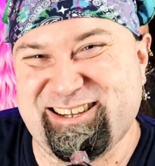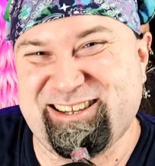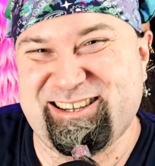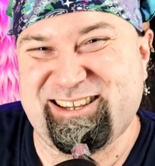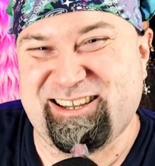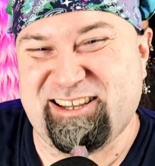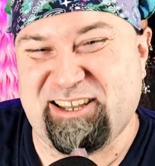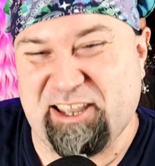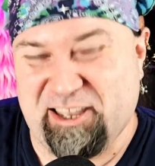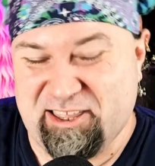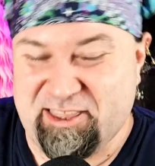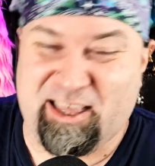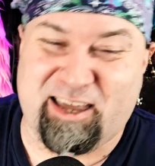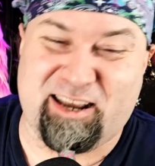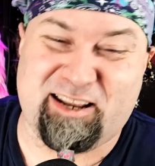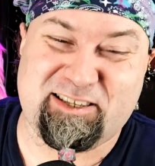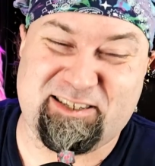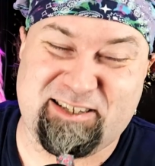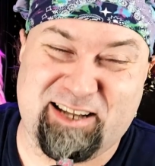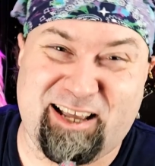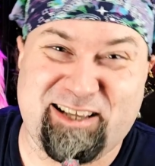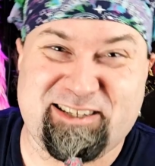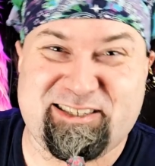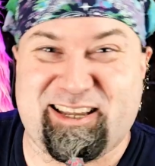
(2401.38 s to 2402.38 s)
in that it's
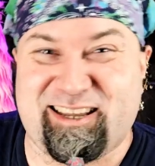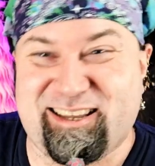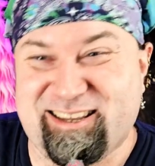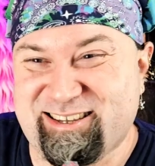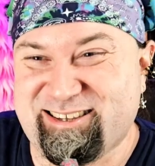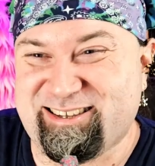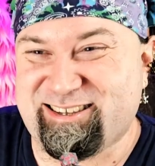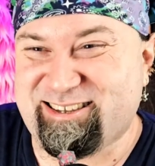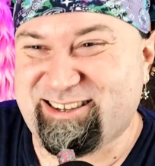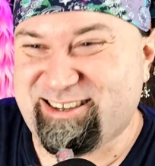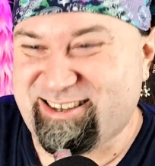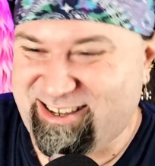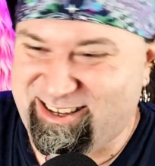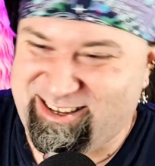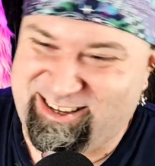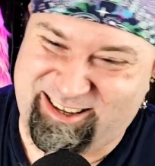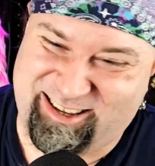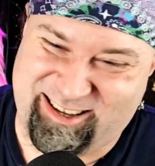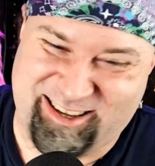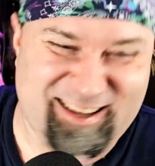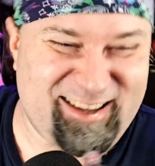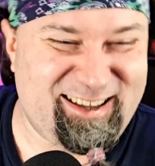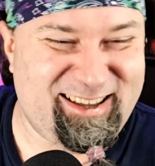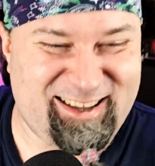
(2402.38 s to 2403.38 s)
nasty.
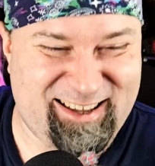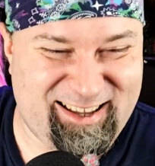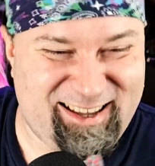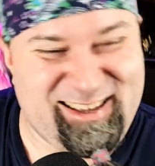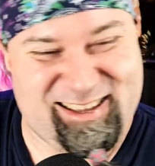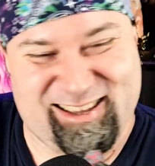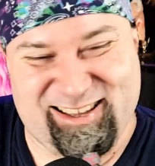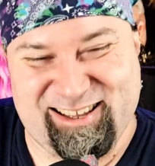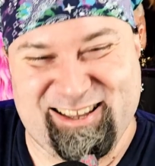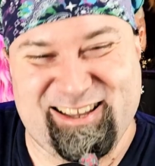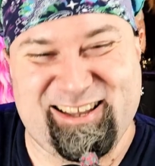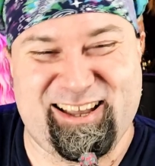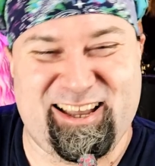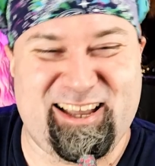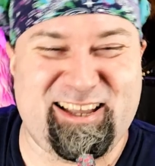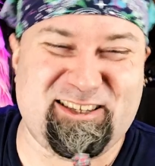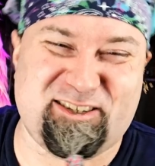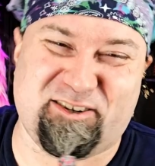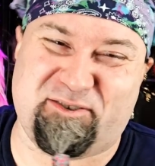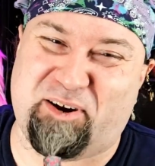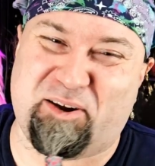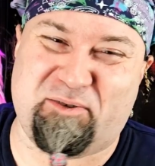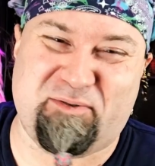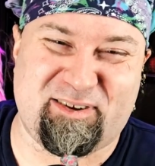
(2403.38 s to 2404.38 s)
It's a
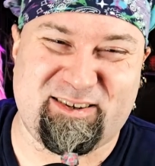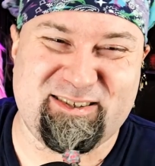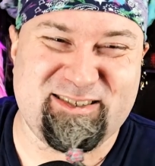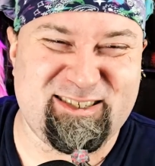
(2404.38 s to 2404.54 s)
great one.